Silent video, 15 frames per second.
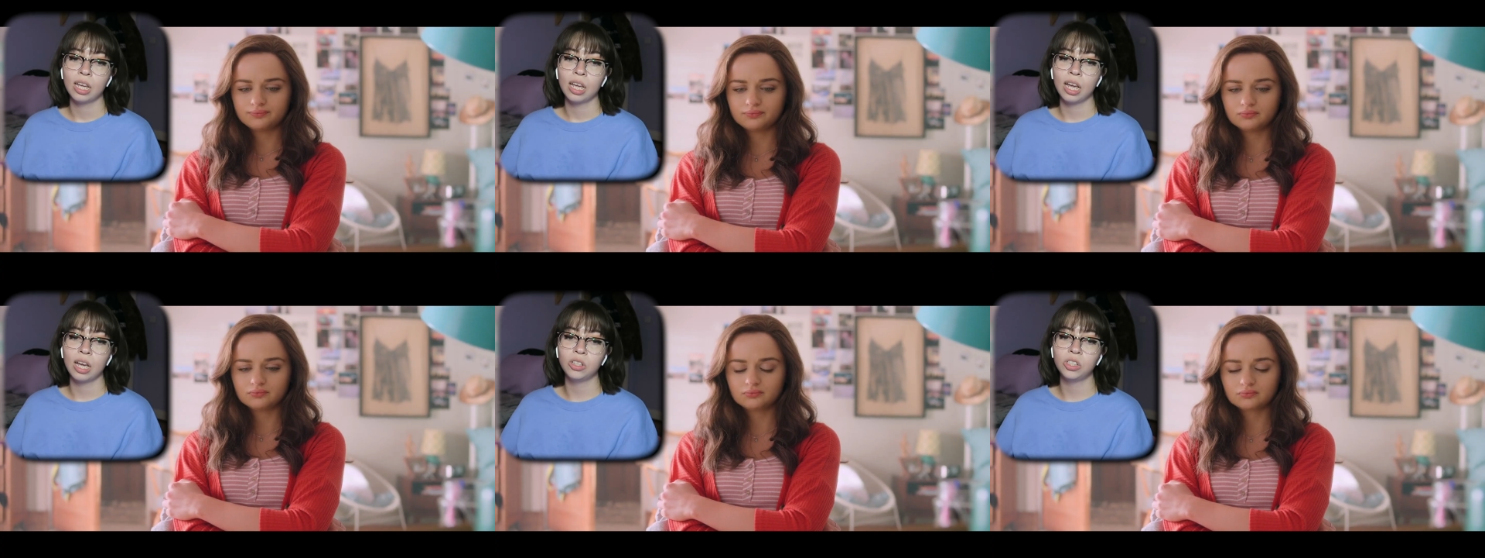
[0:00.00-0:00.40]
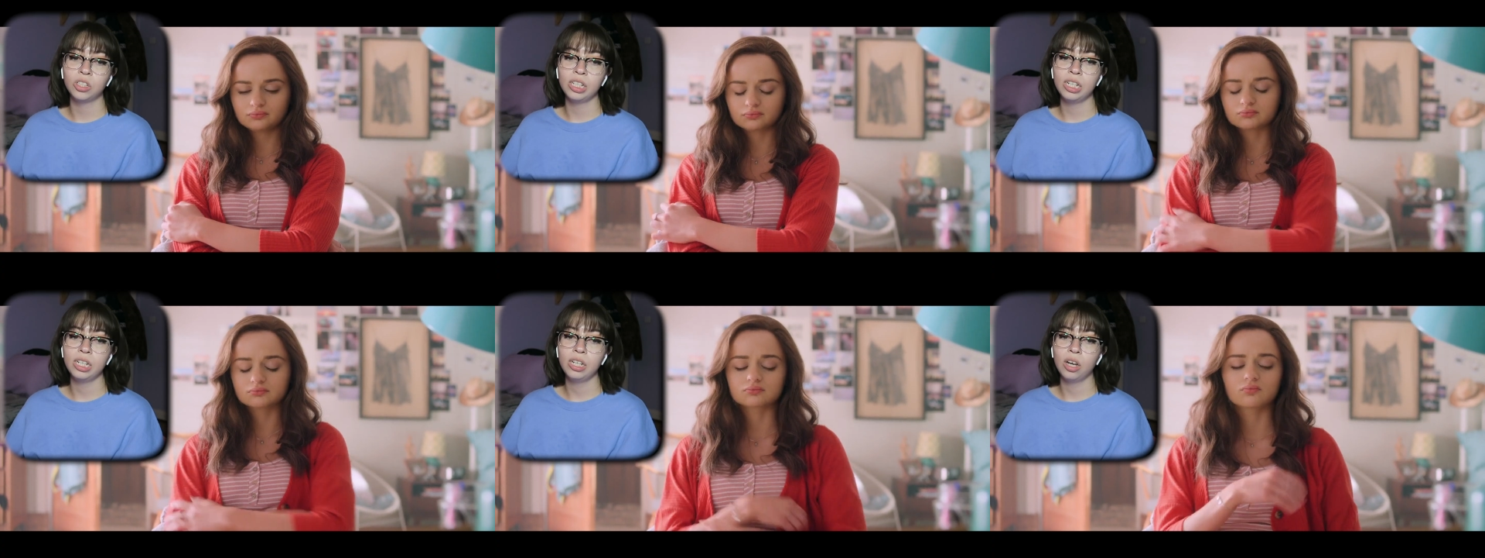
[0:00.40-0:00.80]
Speaker 1: Has
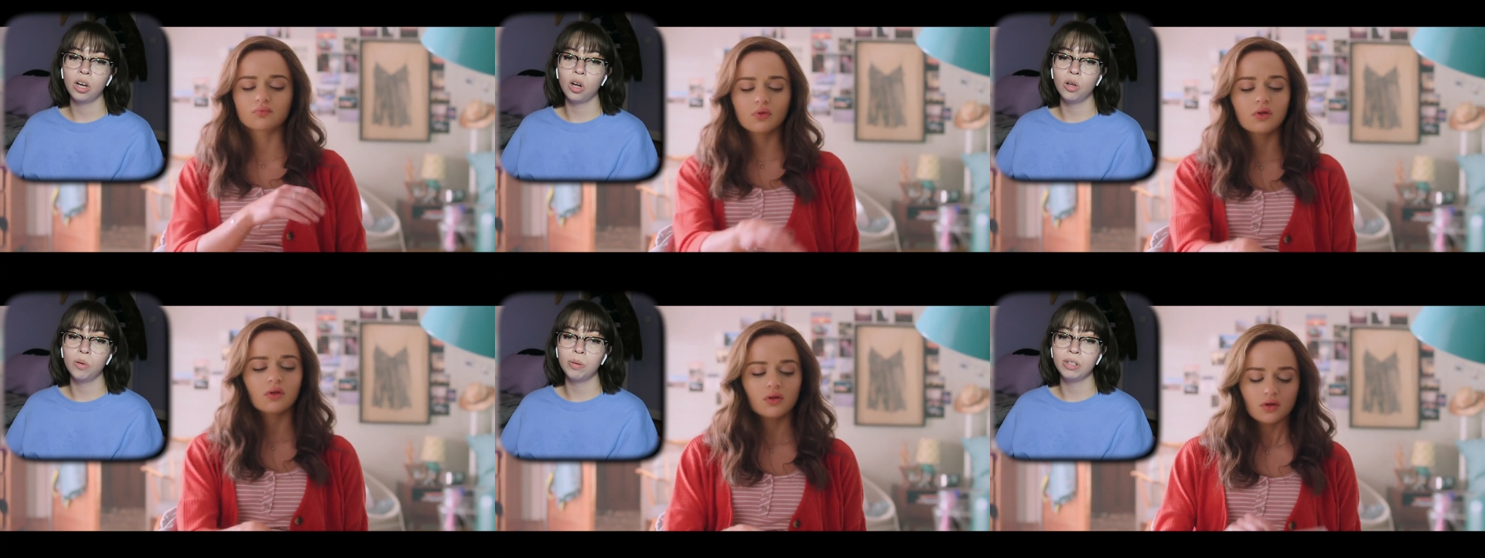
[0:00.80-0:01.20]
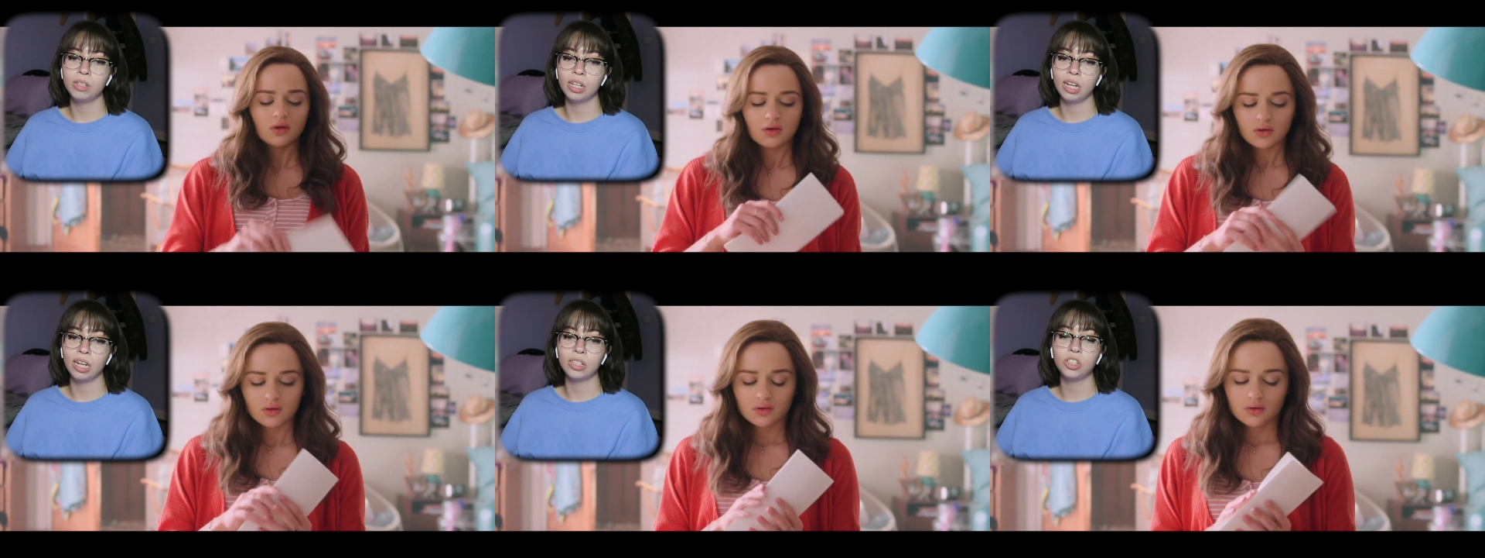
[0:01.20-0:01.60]
she opened
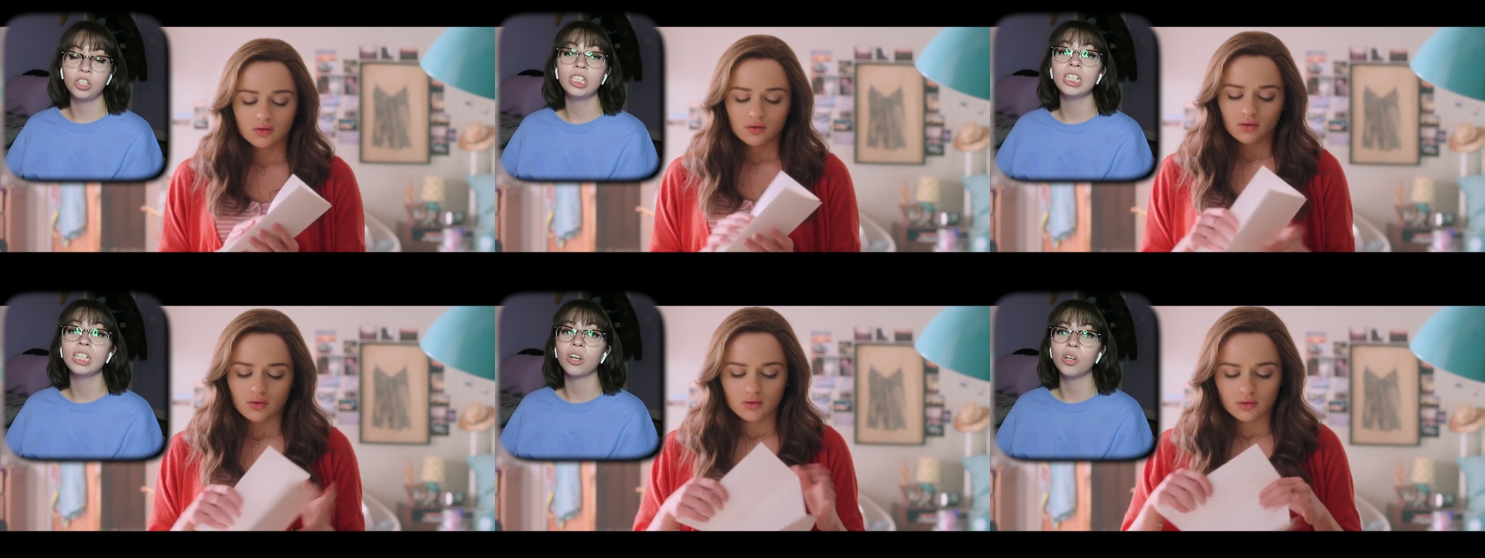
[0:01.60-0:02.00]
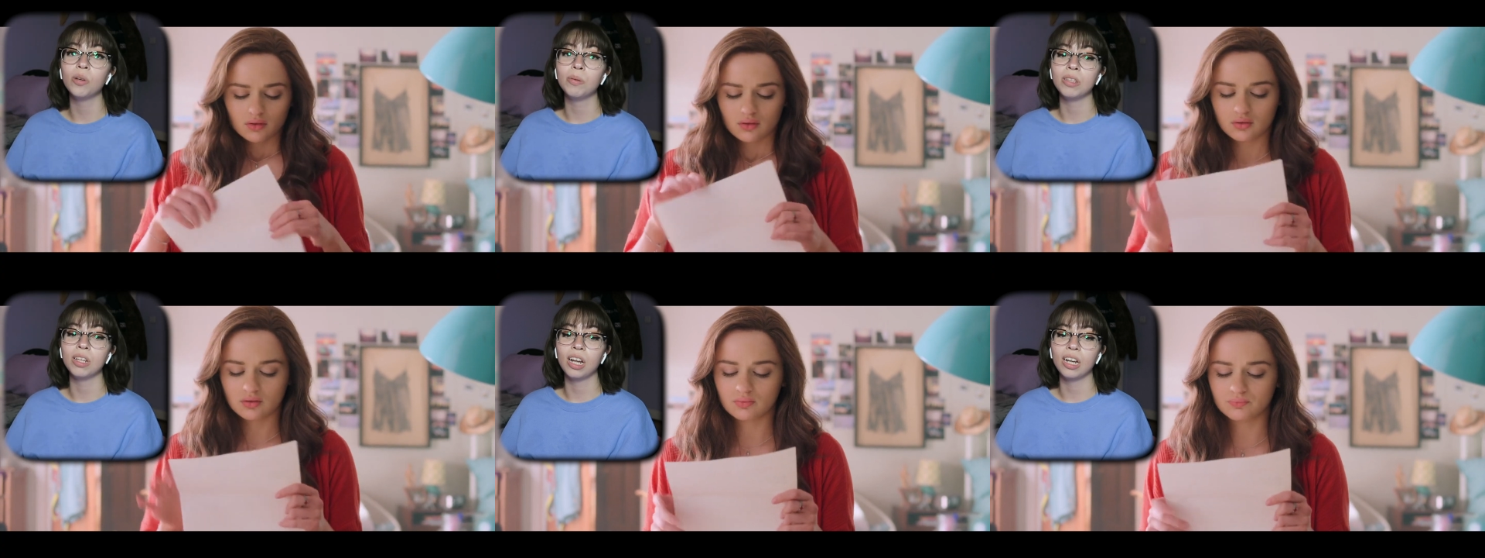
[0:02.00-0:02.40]
the letter? She didn't open the